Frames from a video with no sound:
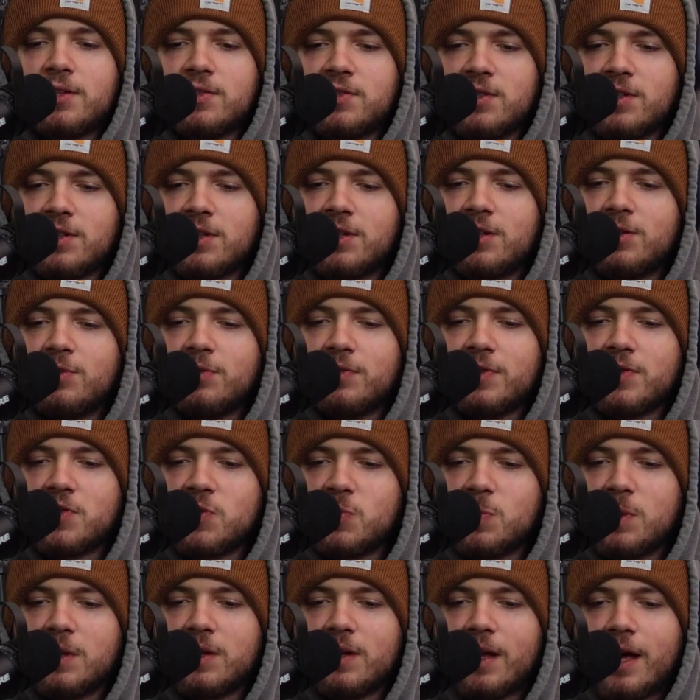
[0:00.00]
that doesn't
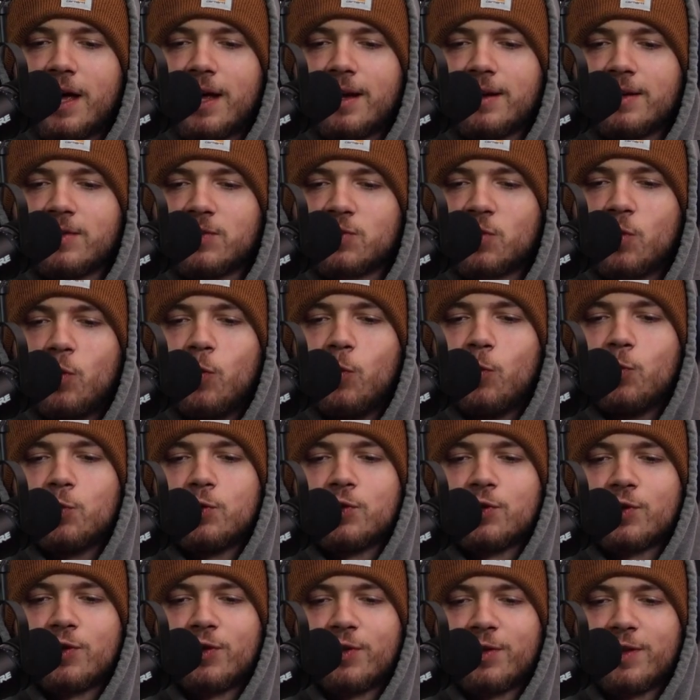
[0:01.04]
convince me that it's
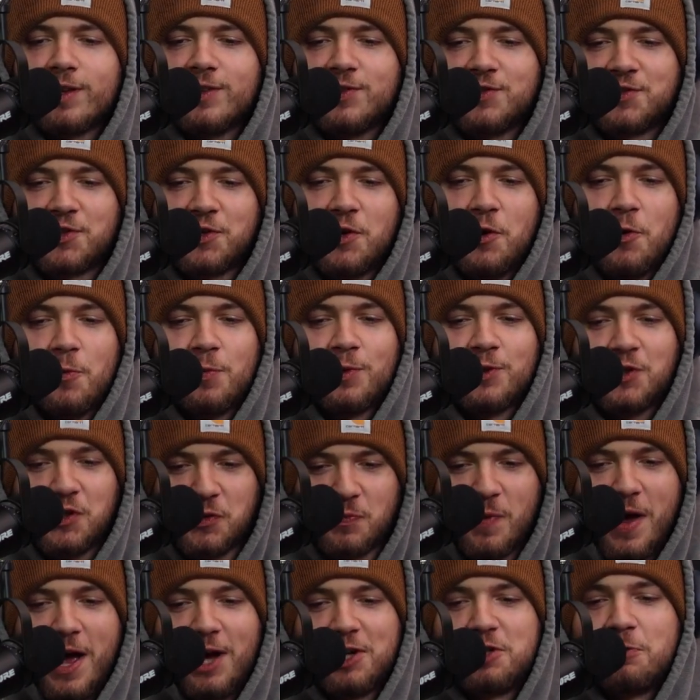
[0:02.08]
cooler than Super
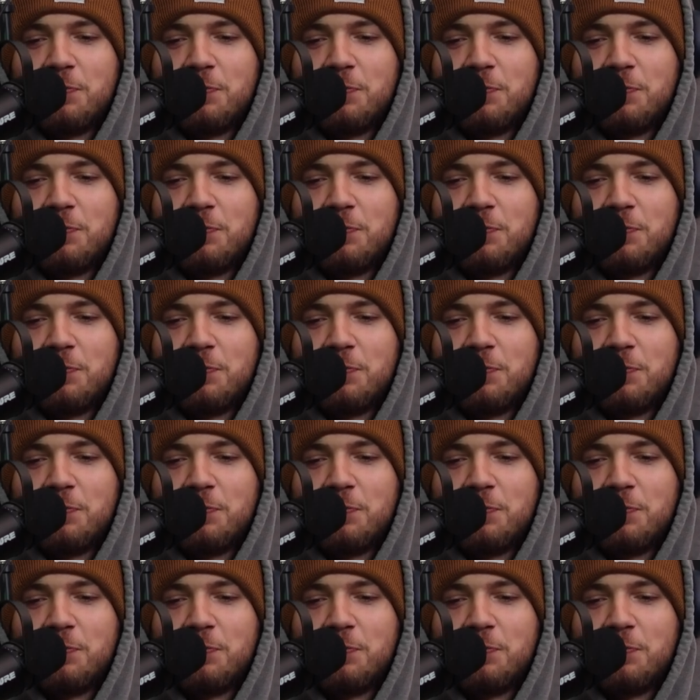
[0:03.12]
Smash